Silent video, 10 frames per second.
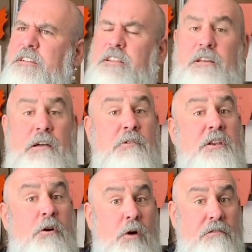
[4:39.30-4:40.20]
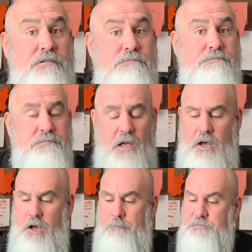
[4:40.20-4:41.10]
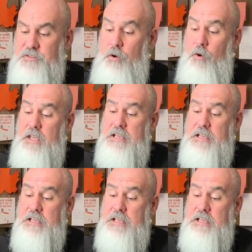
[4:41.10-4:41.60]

that we know of? Um, so